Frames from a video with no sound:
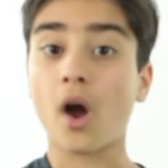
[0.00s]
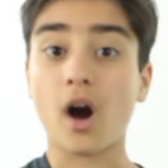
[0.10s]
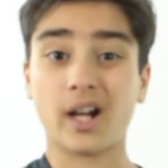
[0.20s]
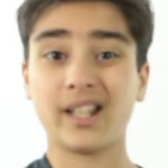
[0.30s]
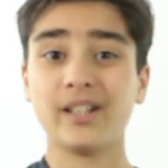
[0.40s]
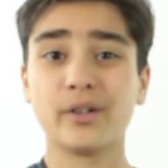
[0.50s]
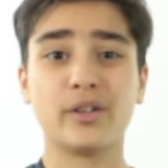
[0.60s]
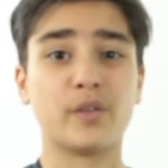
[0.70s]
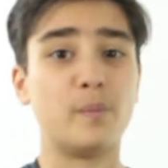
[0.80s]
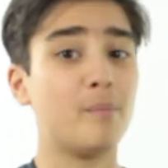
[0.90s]
Hawking
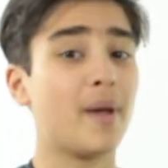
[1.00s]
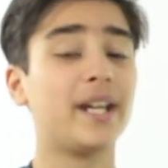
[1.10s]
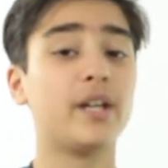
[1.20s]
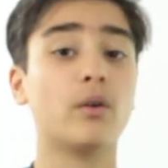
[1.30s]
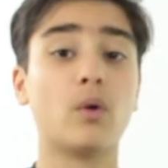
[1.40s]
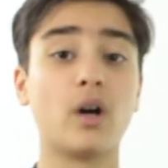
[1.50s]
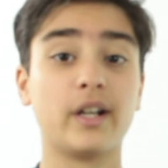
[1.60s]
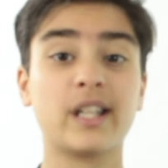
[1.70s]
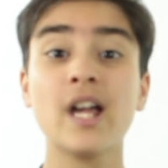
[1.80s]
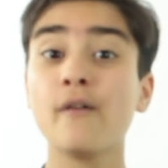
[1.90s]
earned many
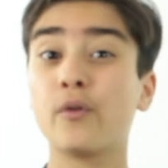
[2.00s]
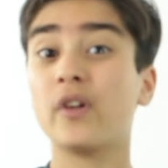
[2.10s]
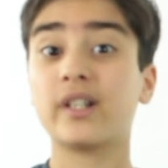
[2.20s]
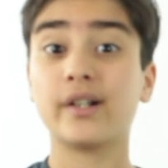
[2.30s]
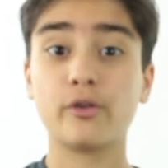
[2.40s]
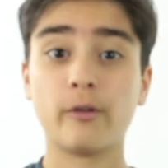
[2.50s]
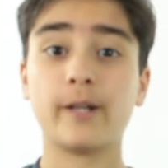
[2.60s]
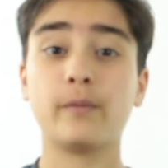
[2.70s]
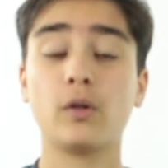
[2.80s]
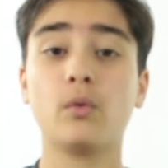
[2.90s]
awards for his
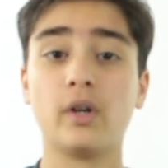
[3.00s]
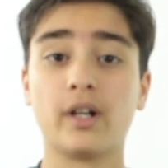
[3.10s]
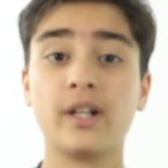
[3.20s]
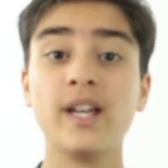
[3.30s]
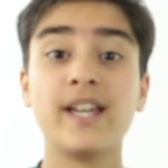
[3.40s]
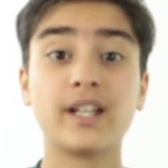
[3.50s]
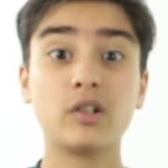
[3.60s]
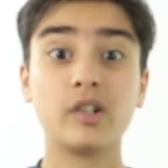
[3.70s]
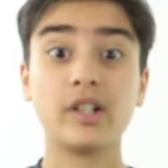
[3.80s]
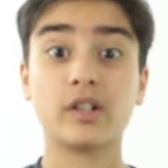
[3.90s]
incredible work,
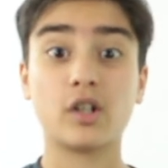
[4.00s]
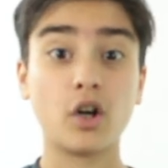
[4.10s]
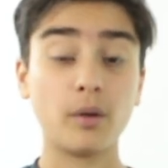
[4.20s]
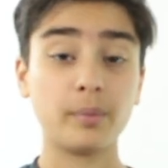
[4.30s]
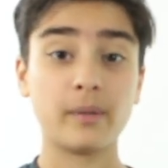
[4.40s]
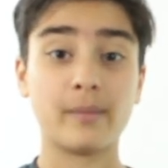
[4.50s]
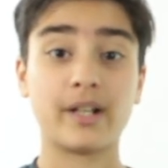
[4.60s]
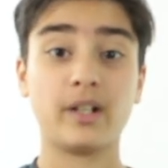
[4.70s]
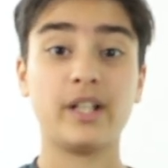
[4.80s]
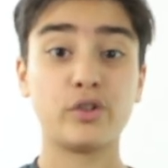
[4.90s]
including the Copley
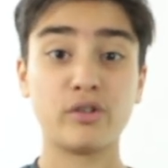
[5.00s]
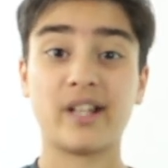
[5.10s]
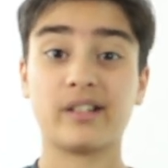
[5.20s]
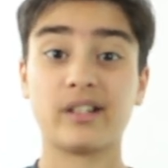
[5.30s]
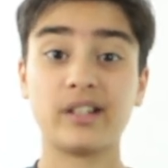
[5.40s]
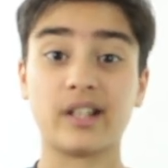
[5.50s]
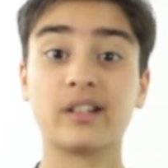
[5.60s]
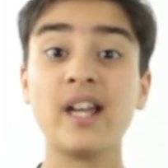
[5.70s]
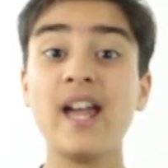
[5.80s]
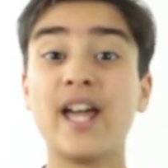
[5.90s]
Medal in
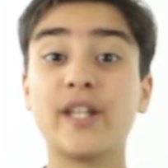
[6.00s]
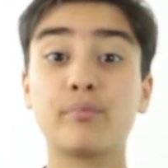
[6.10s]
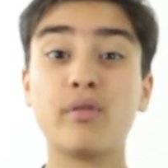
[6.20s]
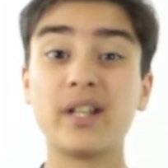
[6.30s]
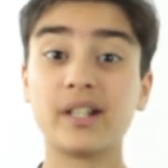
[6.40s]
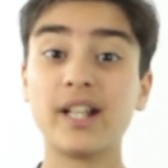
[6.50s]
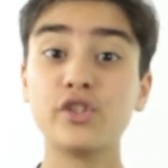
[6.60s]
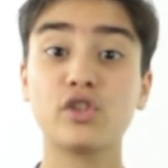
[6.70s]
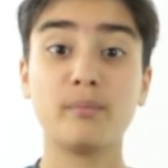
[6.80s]
2006 and the Presidential